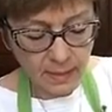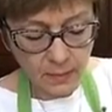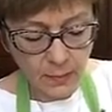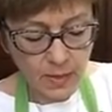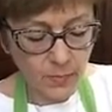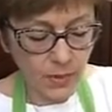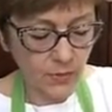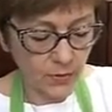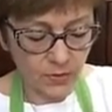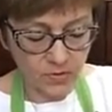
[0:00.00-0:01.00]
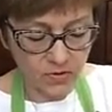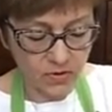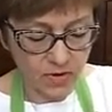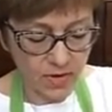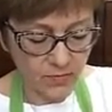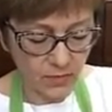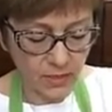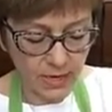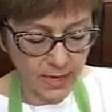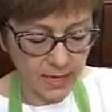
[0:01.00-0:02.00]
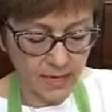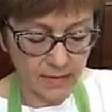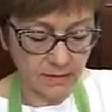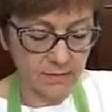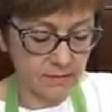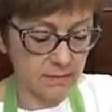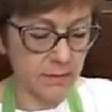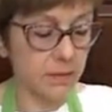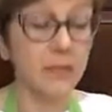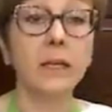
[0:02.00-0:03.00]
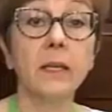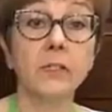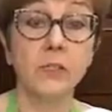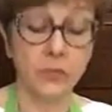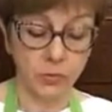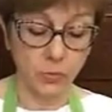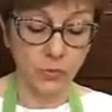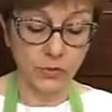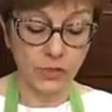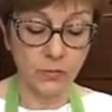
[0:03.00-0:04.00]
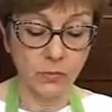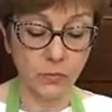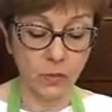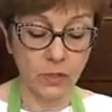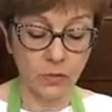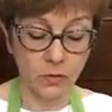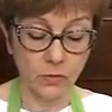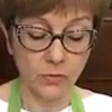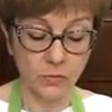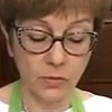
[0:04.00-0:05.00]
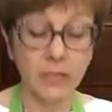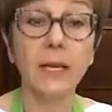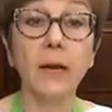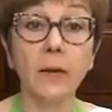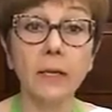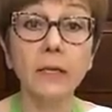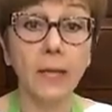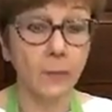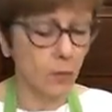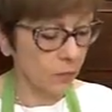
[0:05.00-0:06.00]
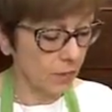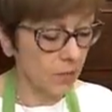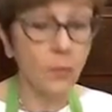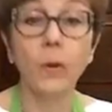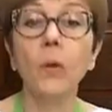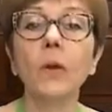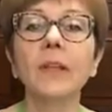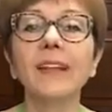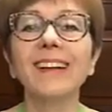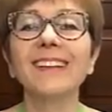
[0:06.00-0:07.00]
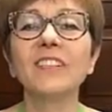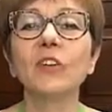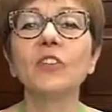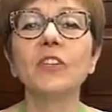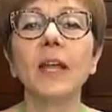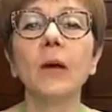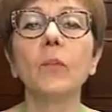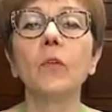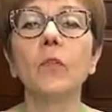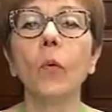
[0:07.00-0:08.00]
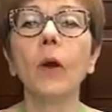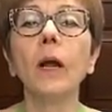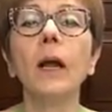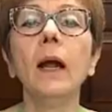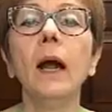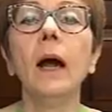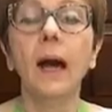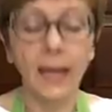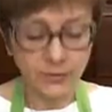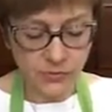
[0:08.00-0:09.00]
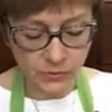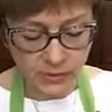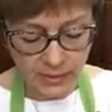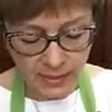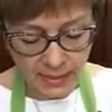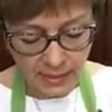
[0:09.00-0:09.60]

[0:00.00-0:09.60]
My mother never had kitchen tools. She was one of those, Hungarian, came over on the boat. I think I told you that before. Hi, Susan.